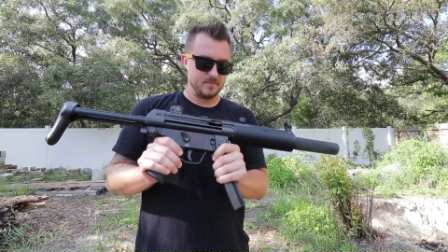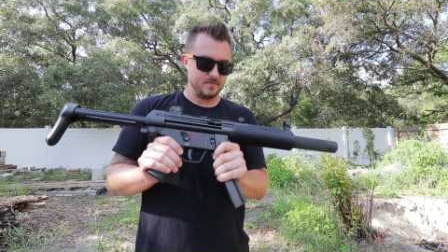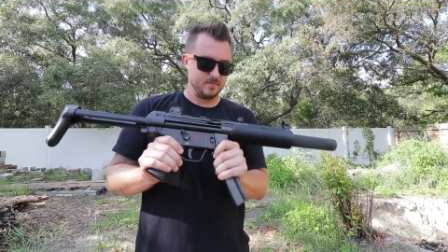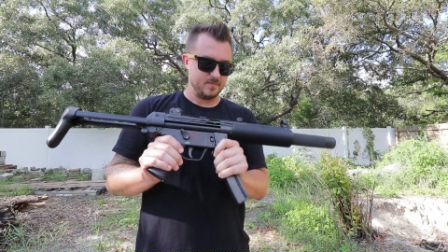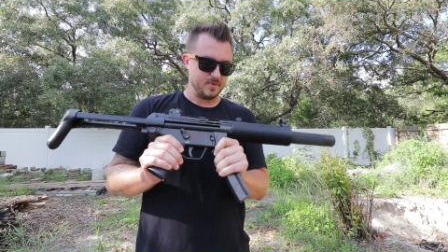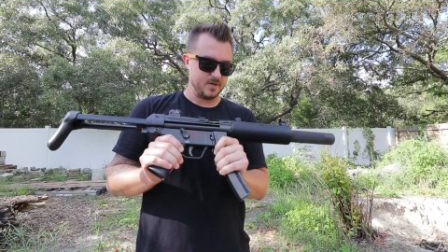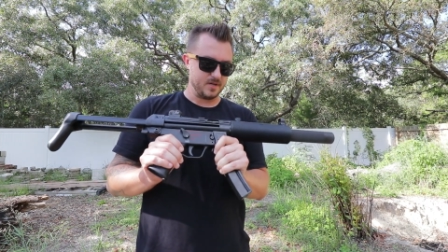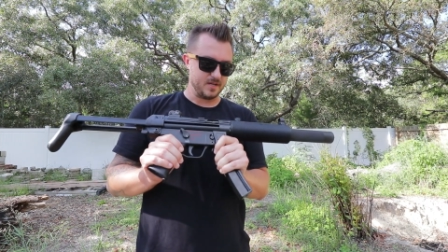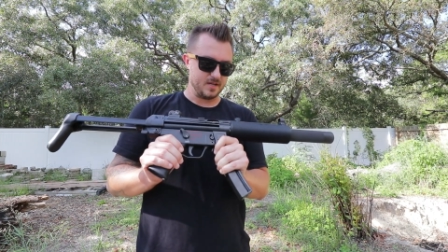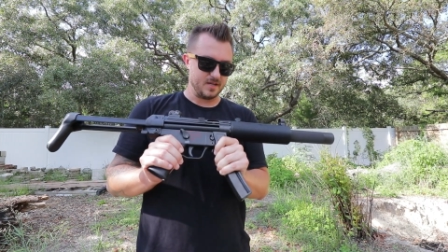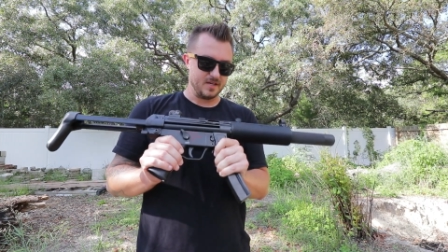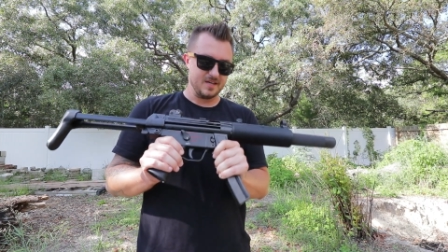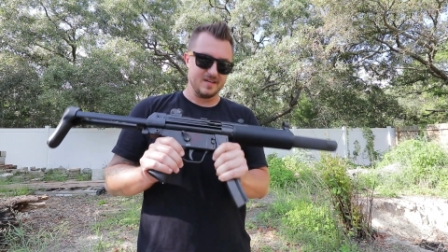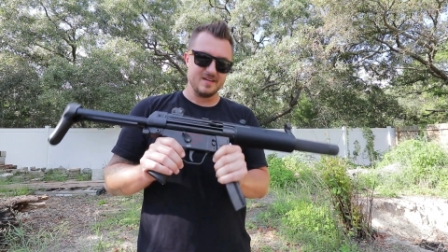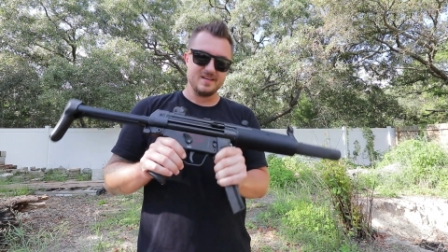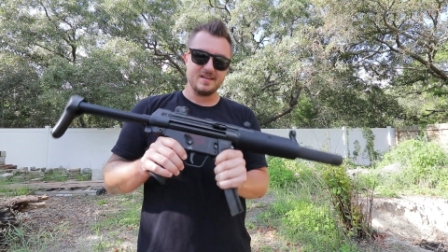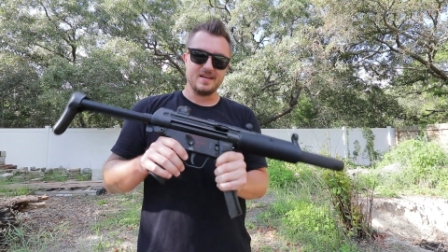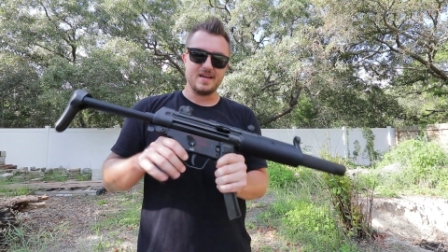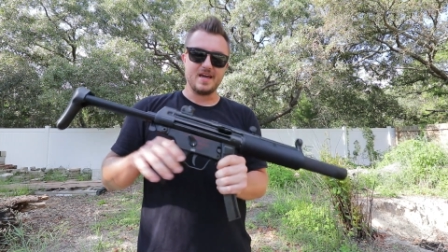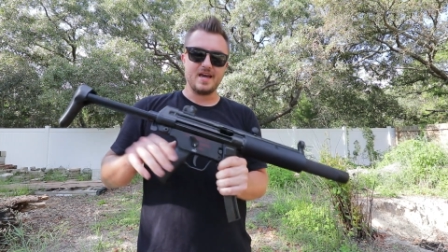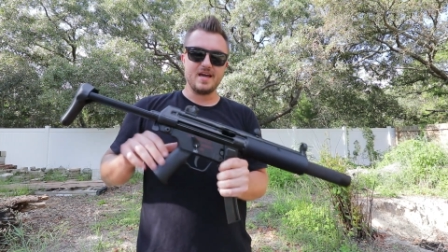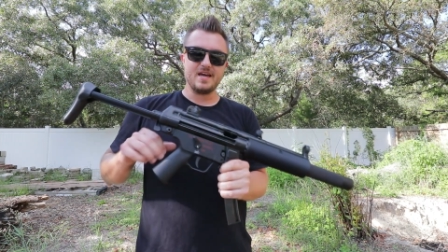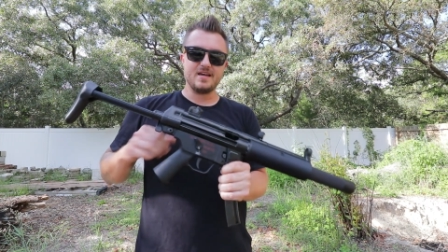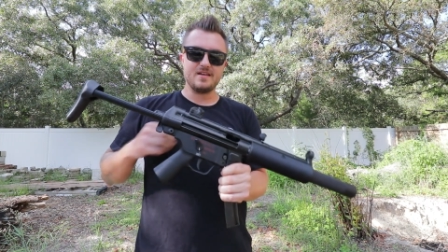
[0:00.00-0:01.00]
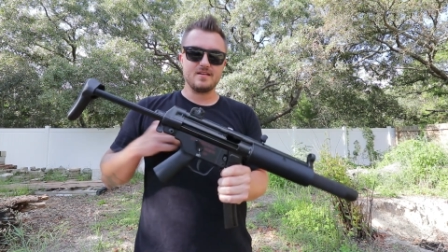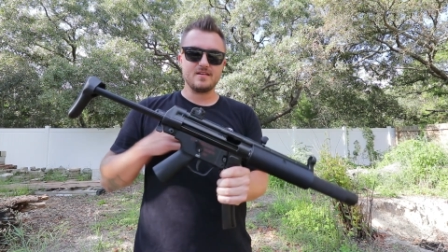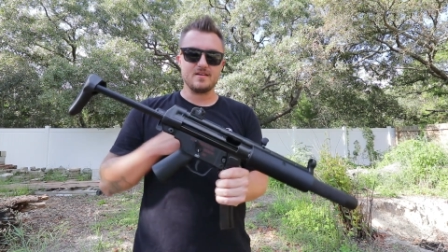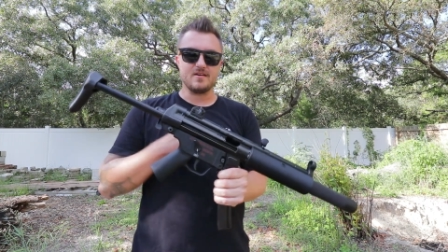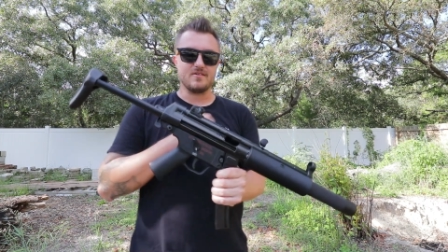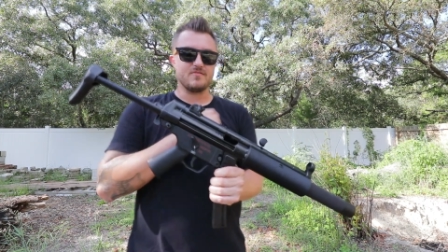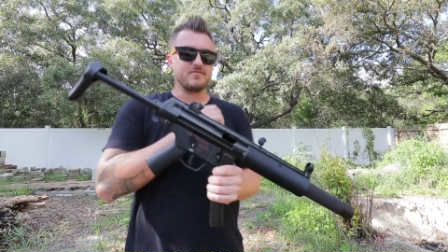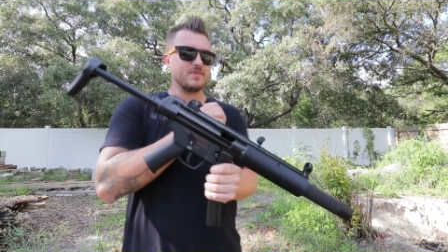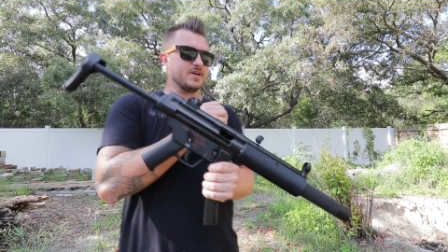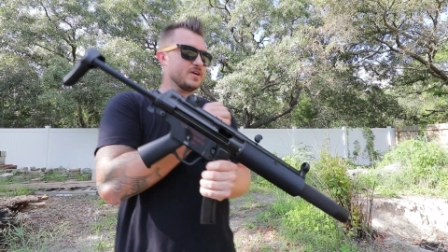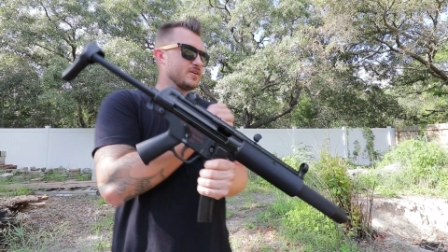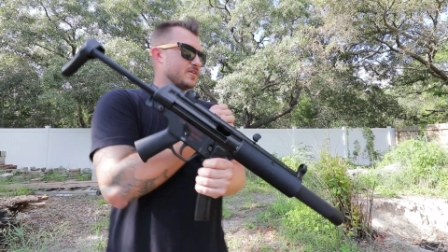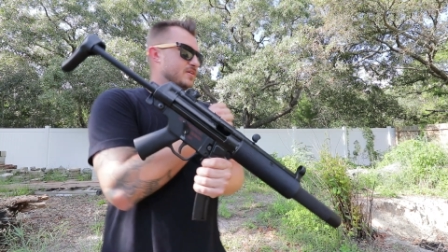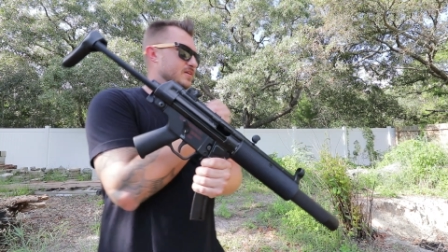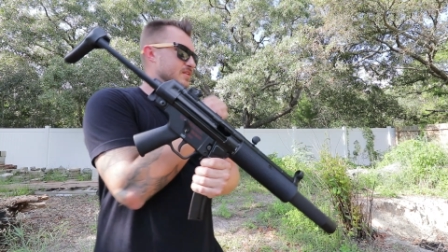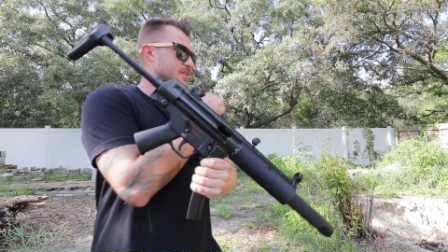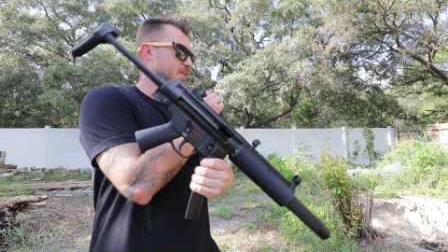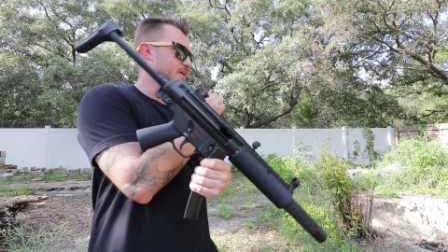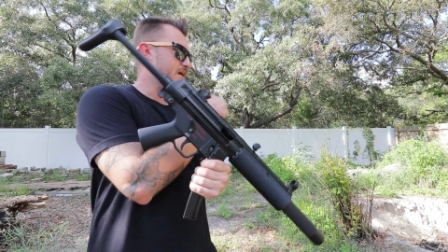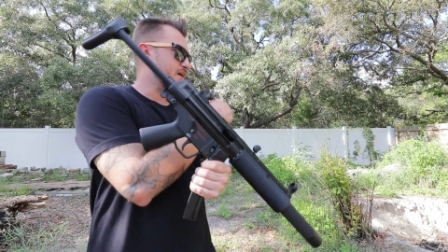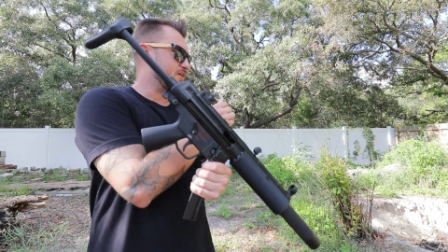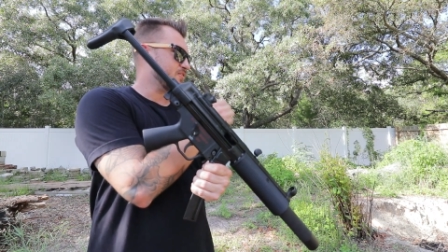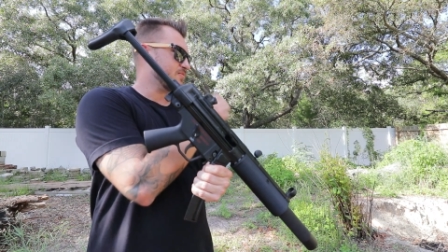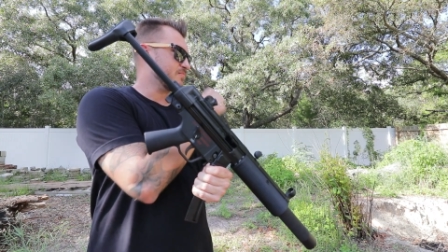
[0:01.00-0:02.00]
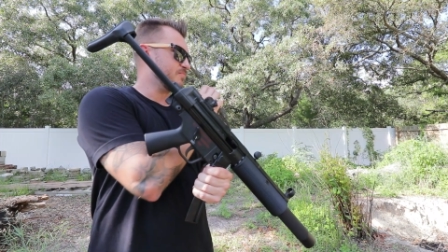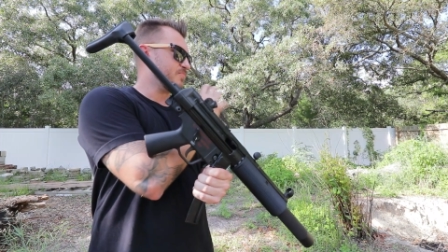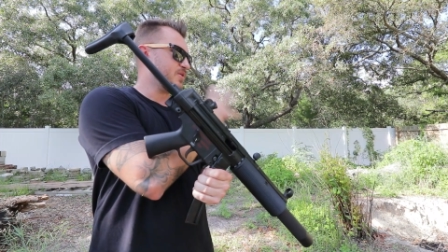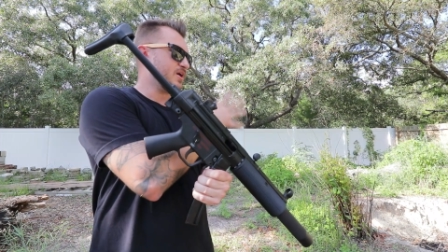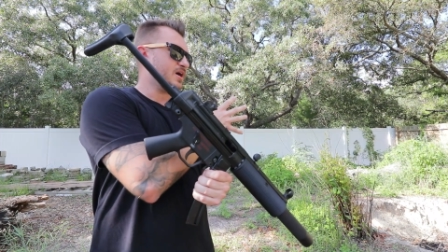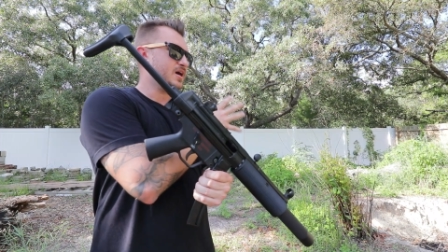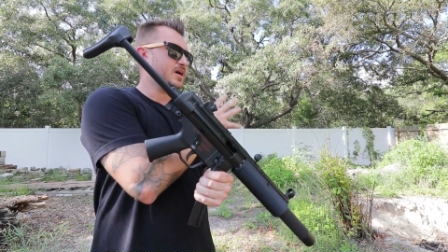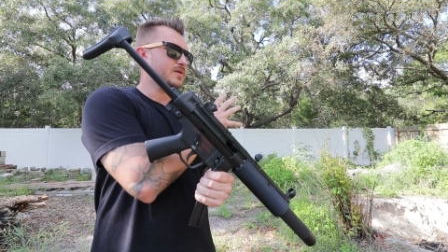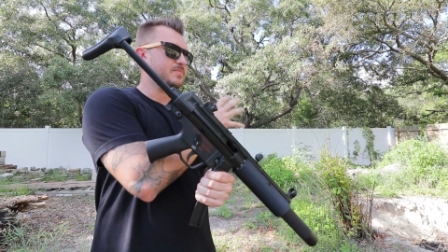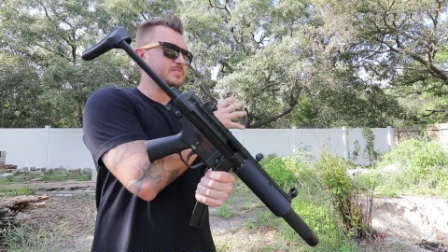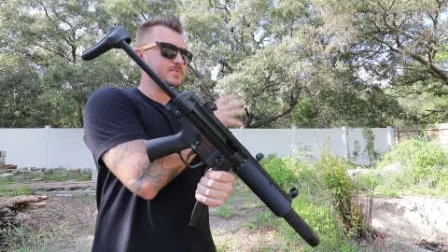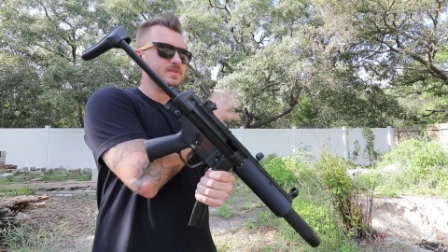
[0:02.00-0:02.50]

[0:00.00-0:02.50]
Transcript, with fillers: but it had a very loud pop